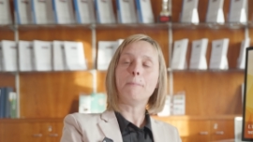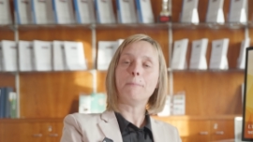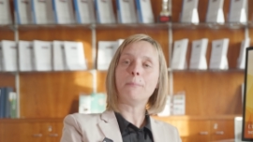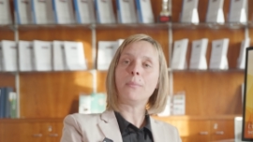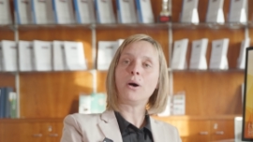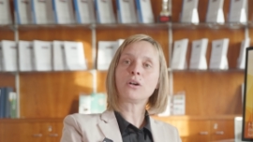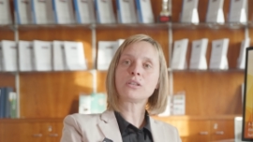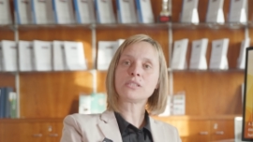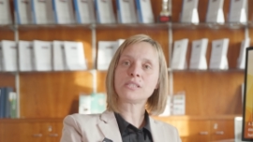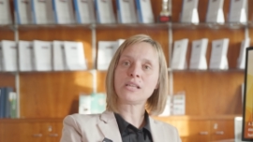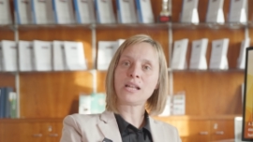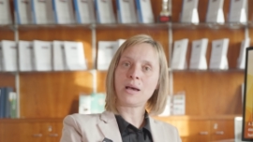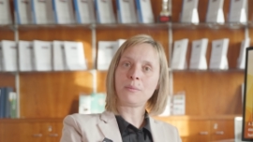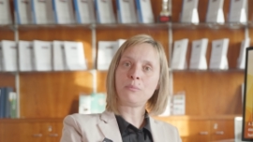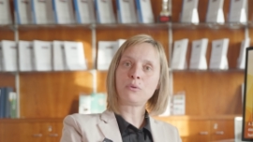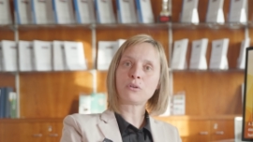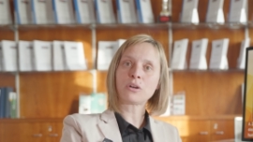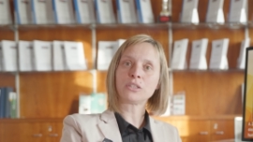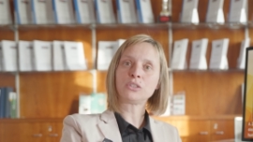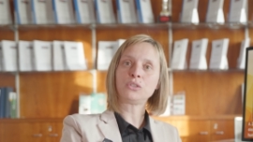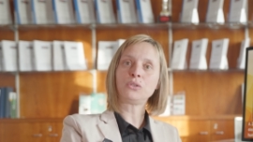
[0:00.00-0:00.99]
MOX
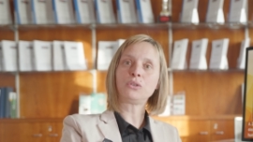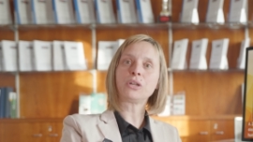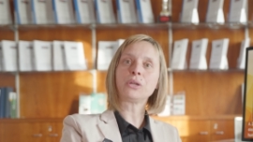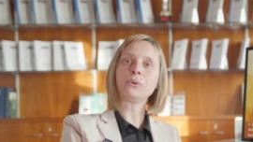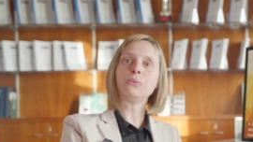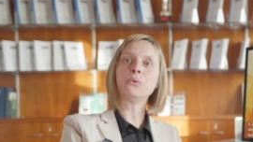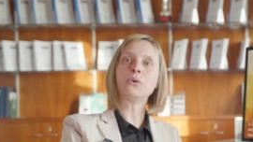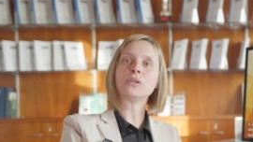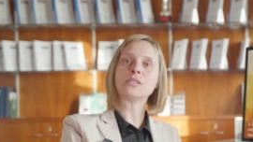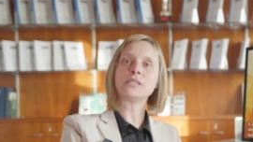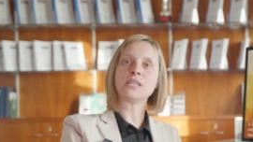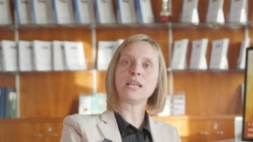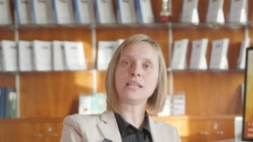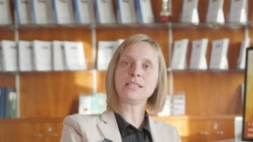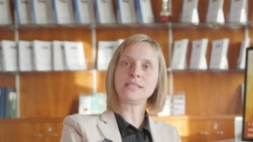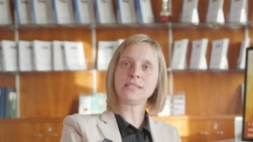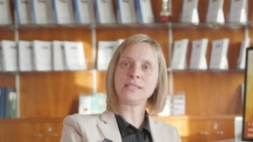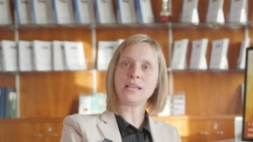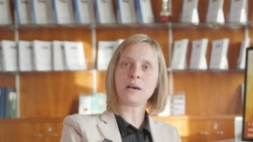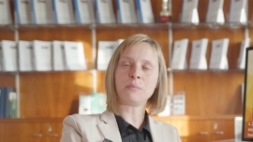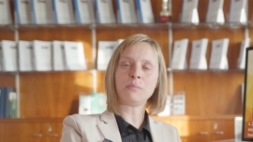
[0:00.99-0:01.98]
Laboratory was
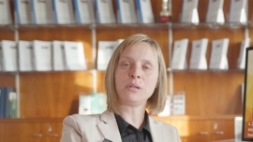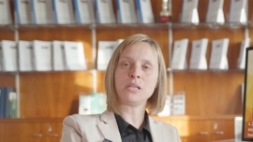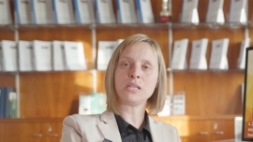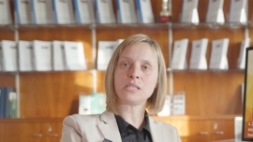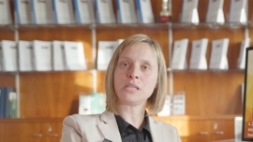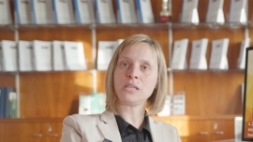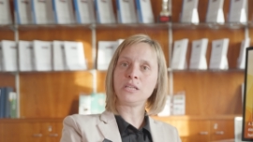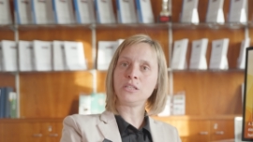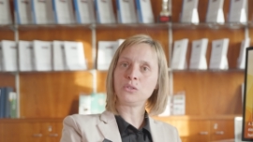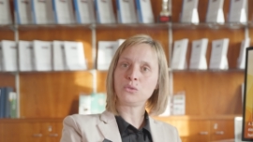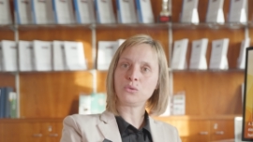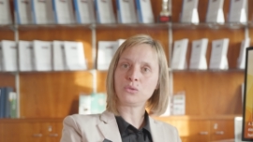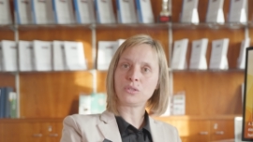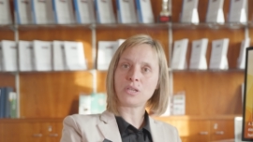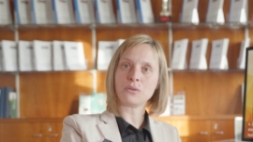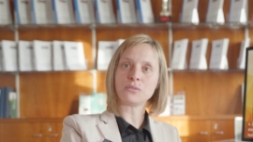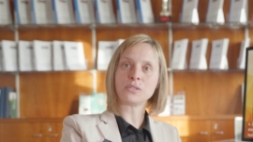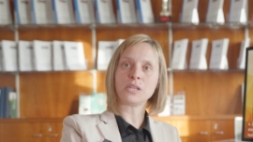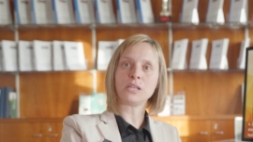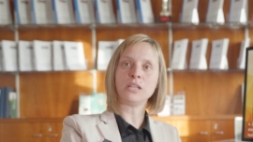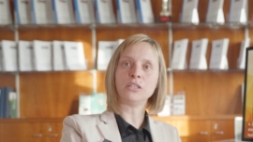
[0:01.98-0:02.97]
established in
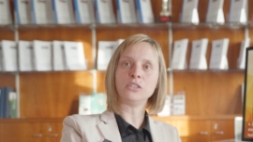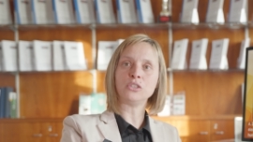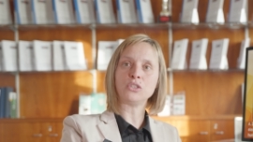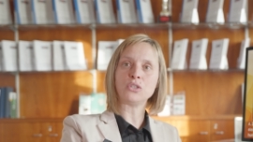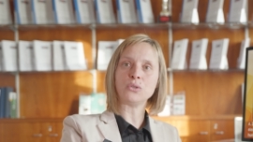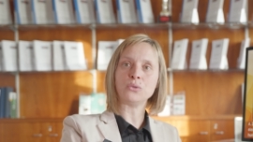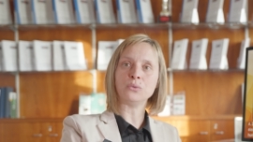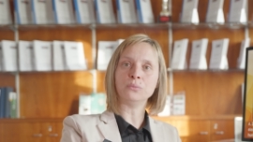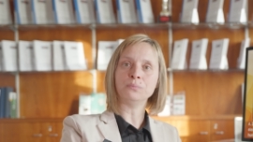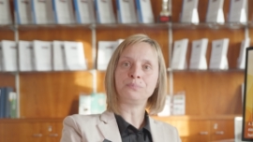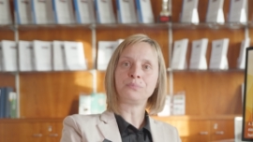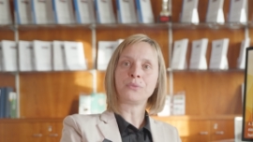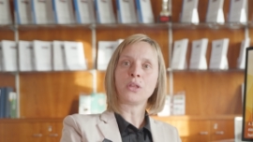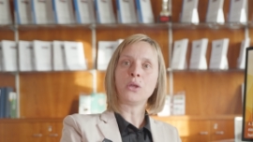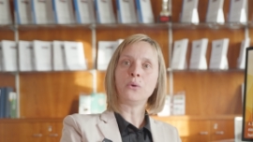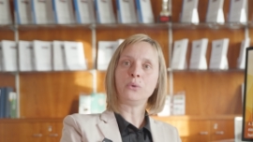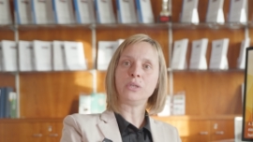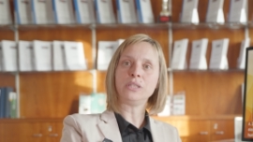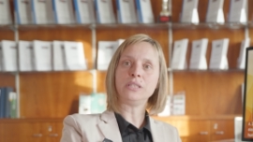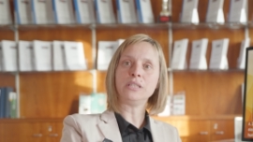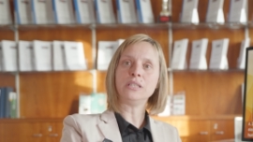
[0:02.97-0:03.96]
2002
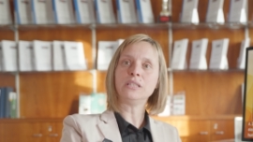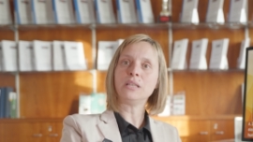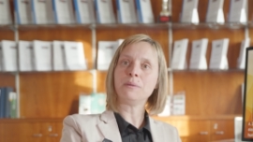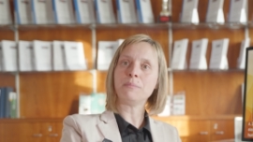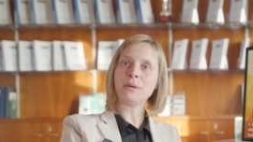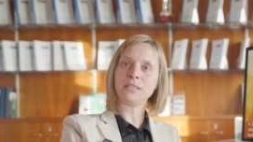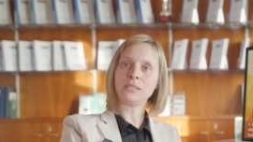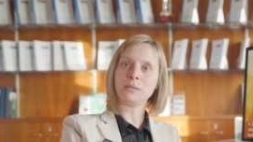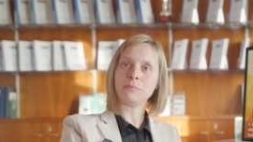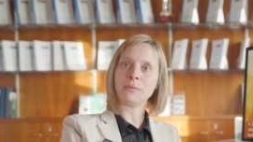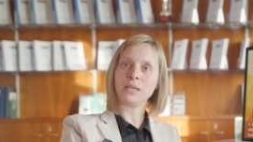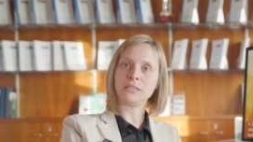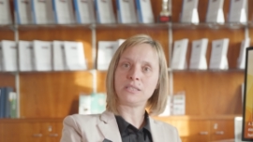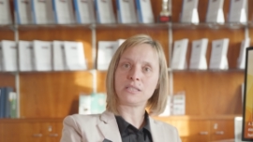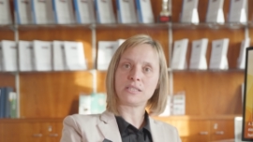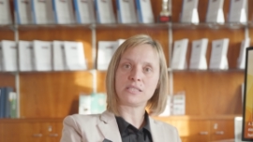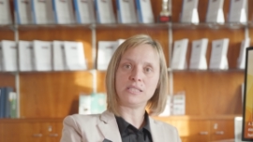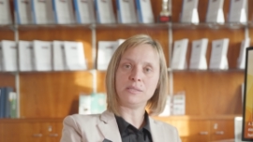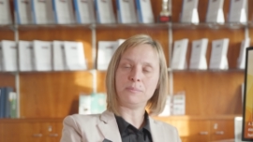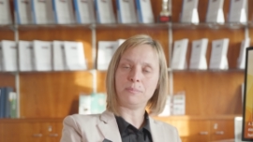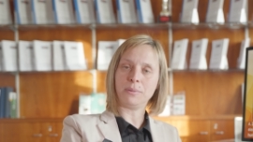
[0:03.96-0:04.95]
within the
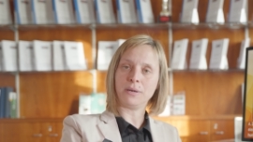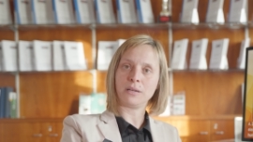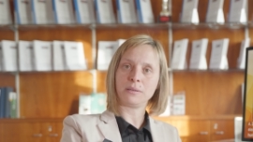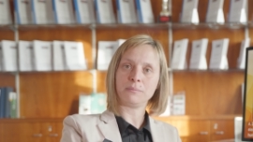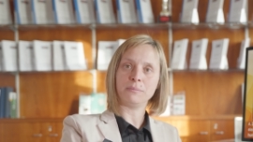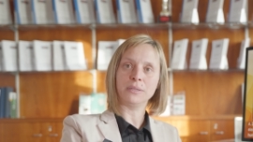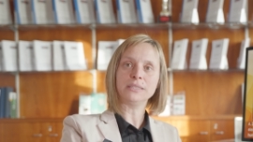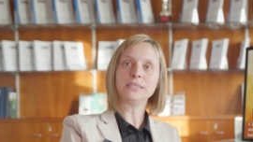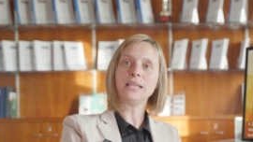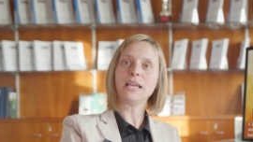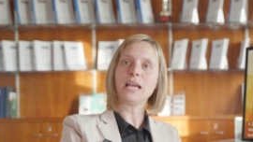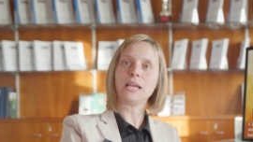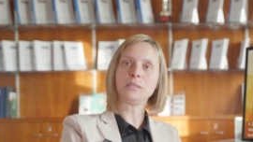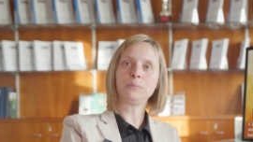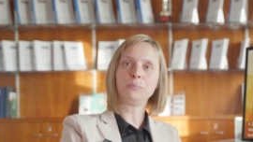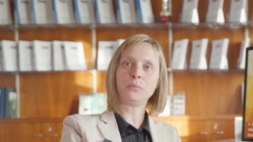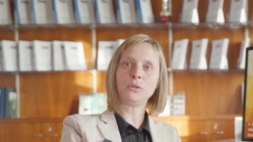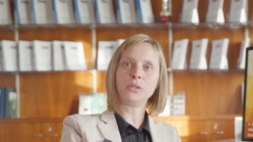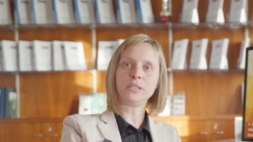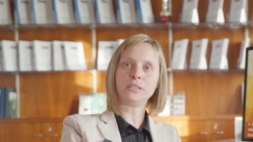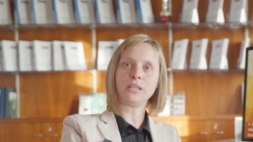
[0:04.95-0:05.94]
Mathematics Department
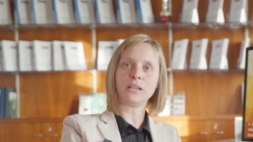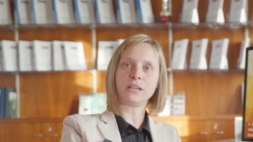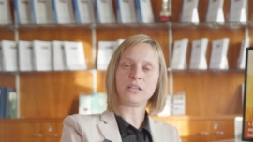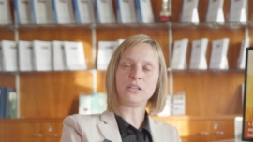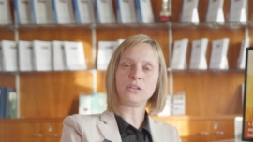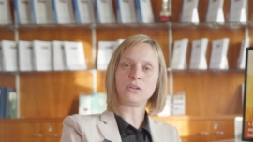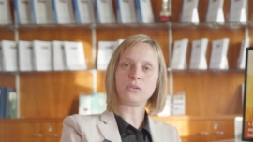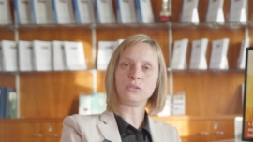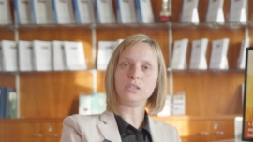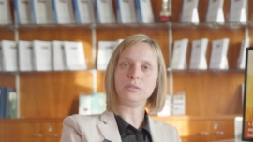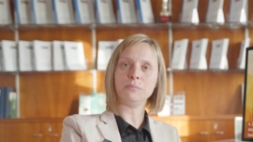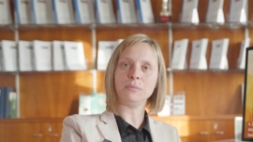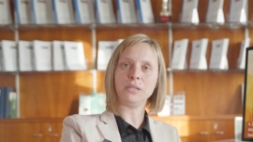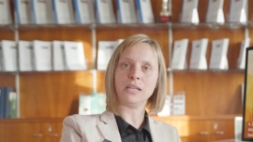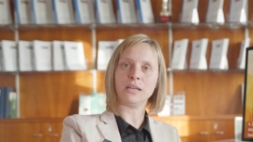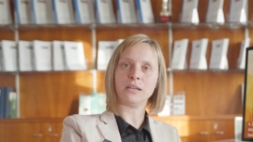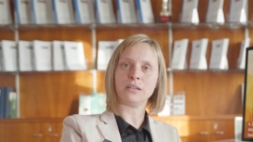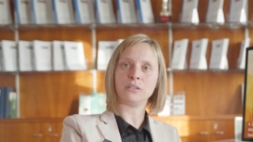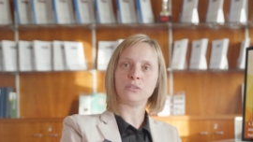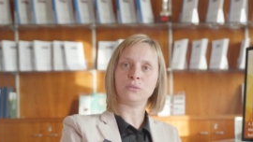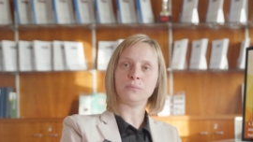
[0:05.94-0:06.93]
at Politecnico di
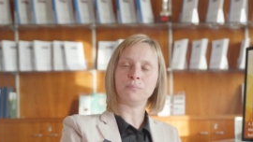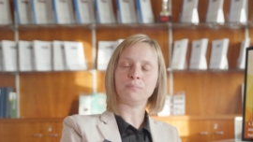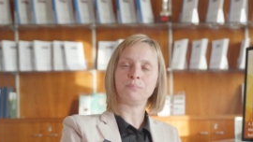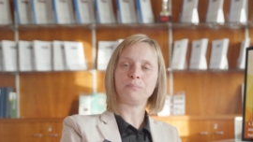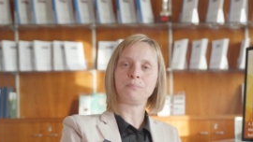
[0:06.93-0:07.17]
Milano.